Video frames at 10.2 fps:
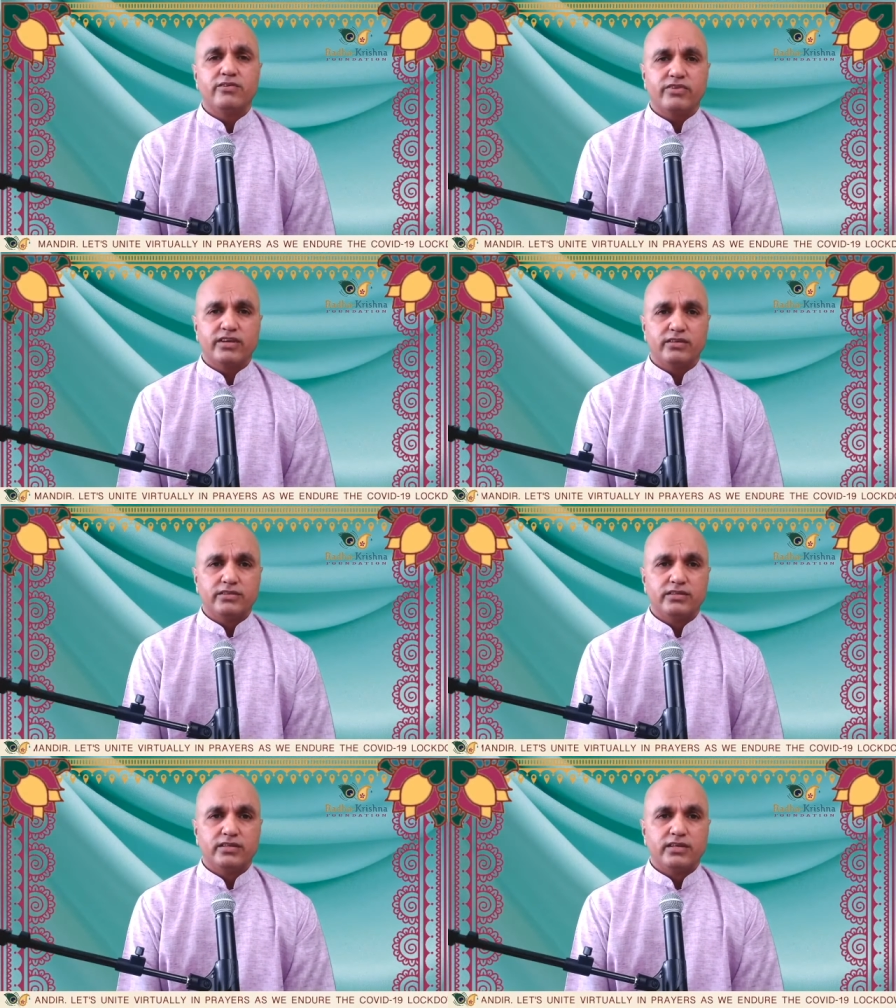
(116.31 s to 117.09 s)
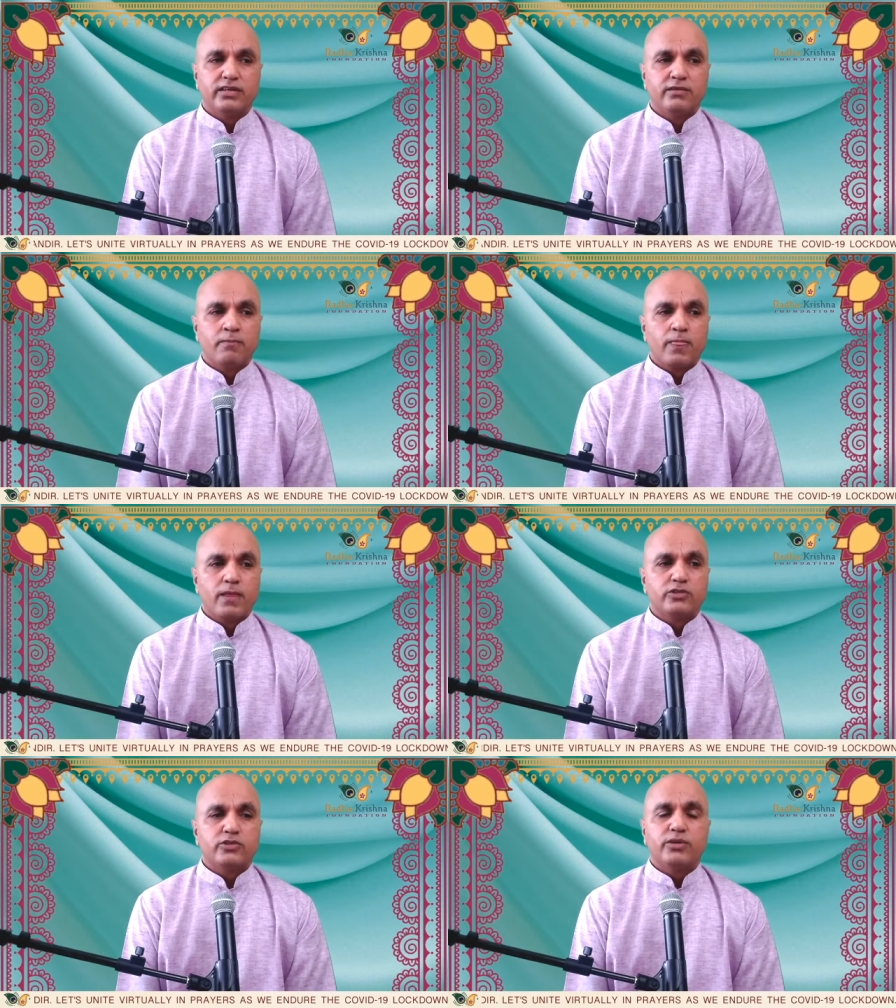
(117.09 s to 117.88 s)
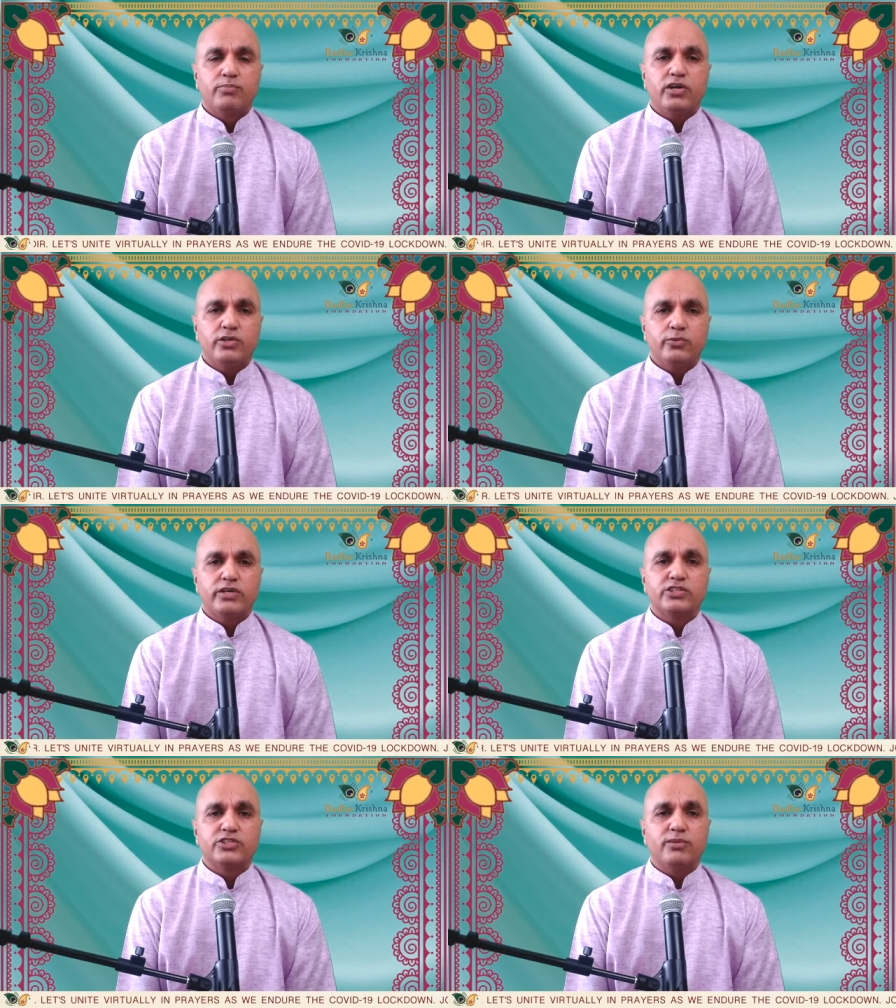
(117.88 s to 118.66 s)
to the point where some may say, I
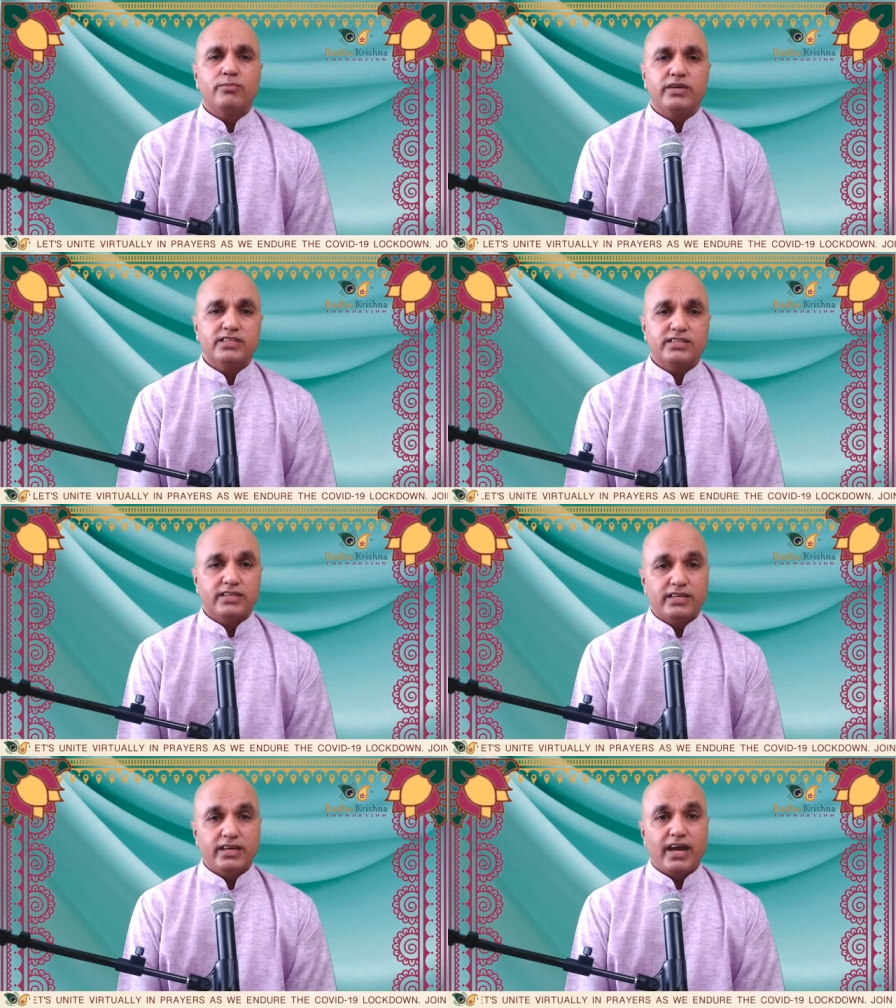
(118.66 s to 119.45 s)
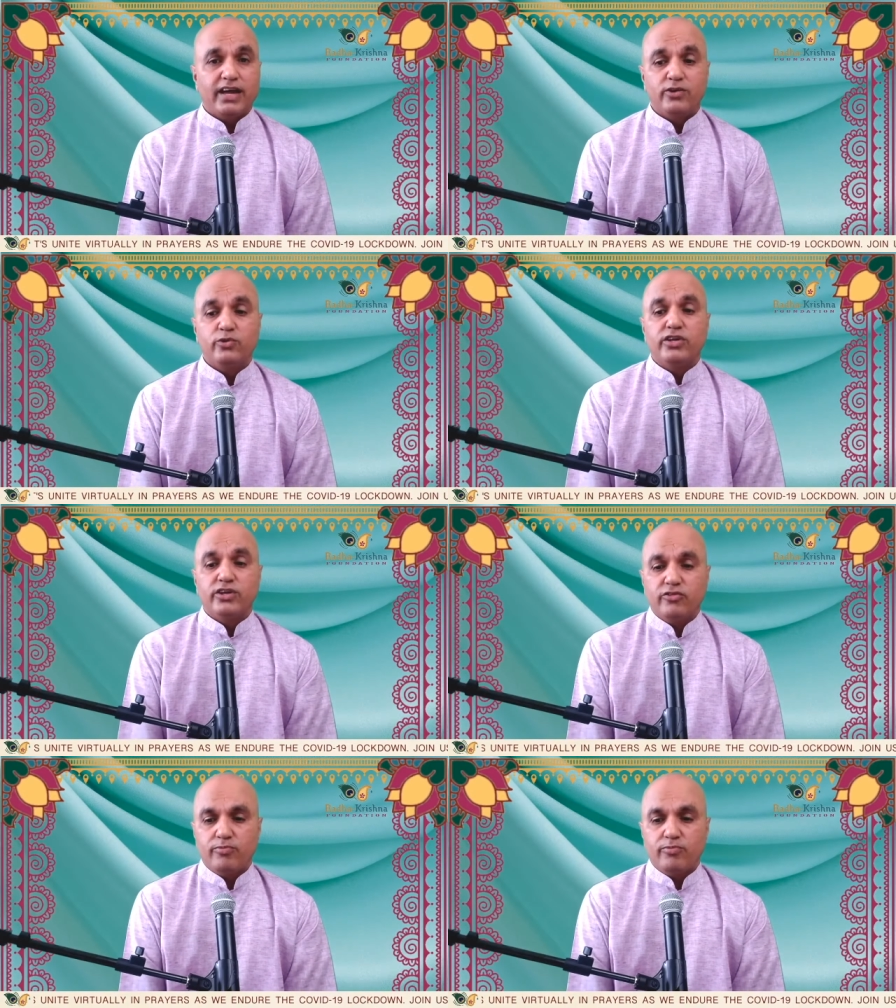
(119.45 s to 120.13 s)
know enough people